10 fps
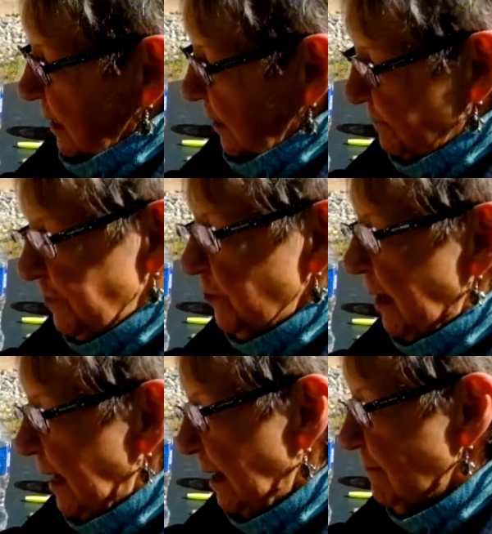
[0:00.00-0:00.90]

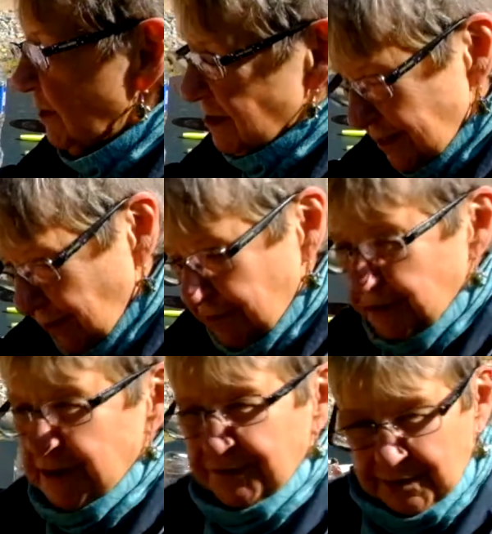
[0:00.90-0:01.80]
there are several
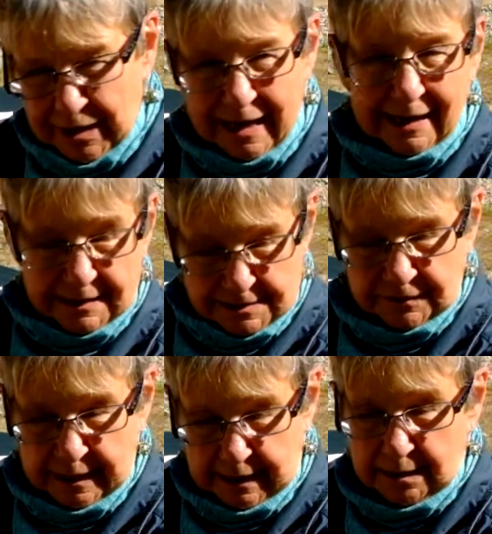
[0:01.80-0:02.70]
different kinds of
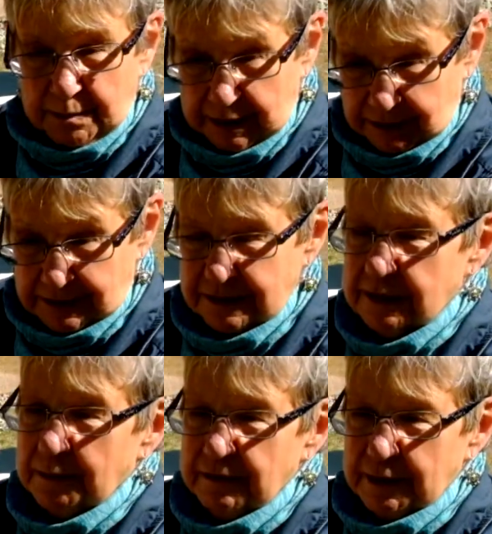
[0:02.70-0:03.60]
ladybugs.
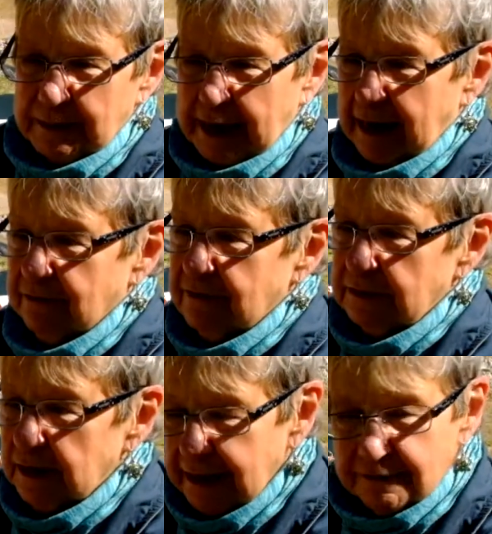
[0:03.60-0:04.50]
Some of them have a
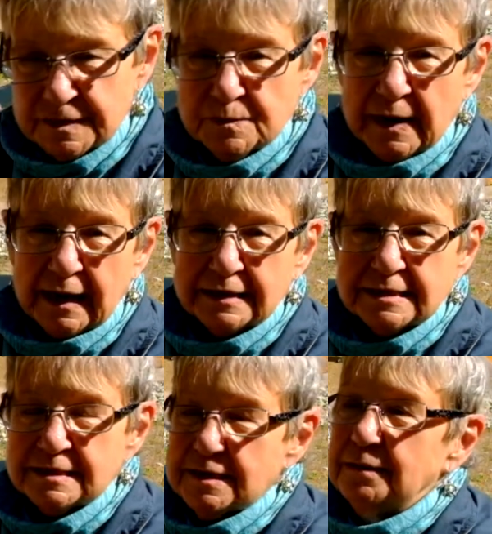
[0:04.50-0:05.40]
lot of spots,
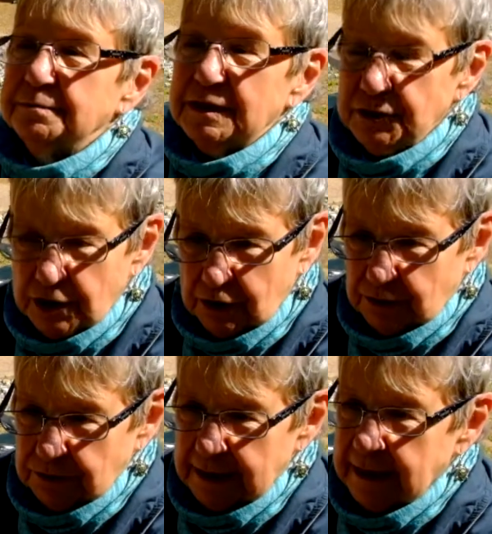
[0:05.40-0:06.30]
some
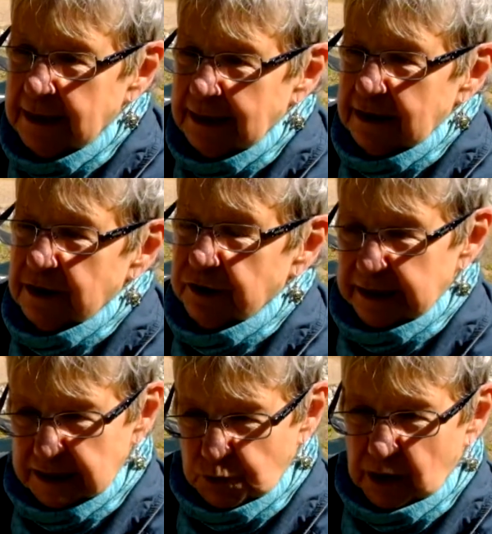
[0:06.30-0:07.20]
don't. There
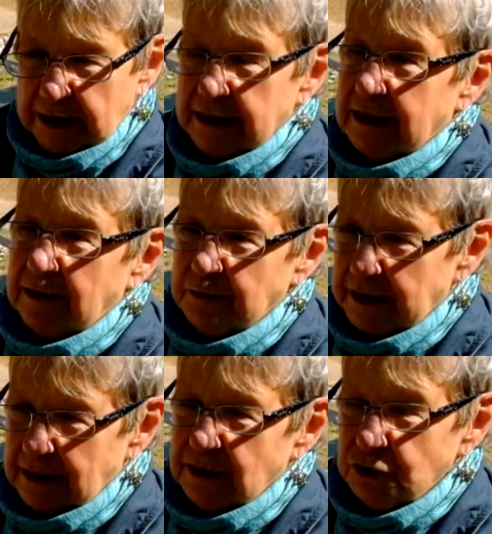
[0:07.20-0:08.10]
is one that can be
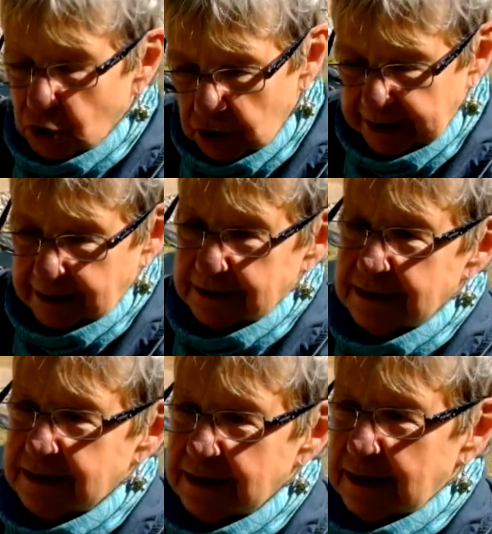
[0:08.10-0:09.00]
an
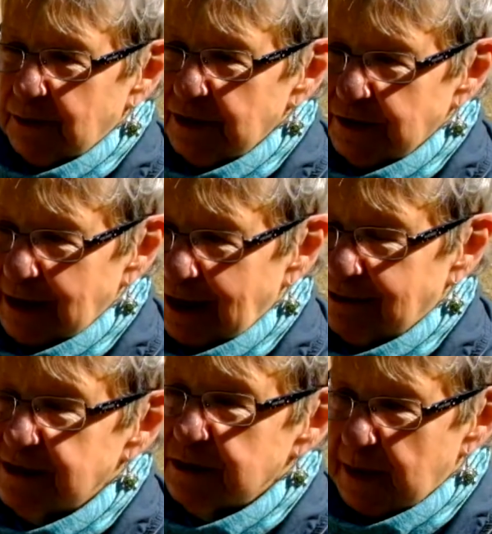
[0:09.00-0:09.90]
annoyance with a lot
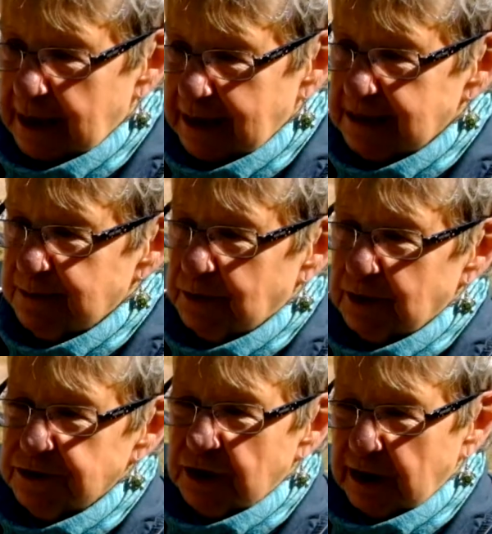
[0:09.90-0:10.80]
of spots, but we're
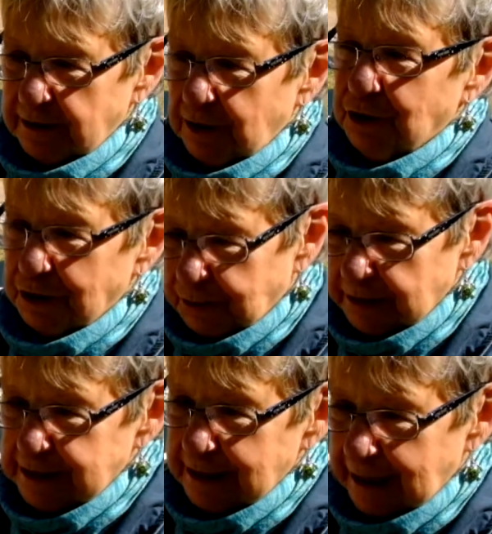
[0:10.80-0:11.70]
drawing the good
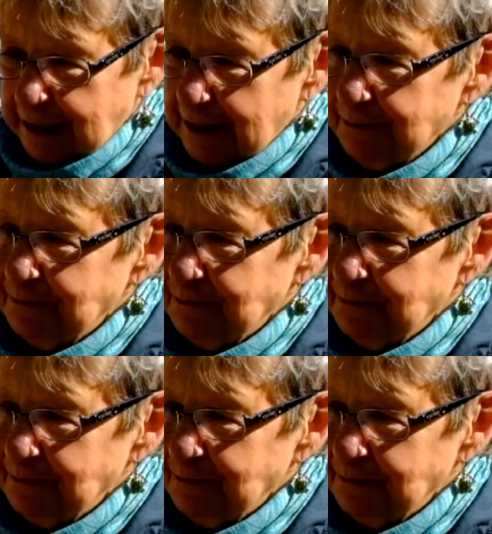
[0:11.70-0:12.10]
one today.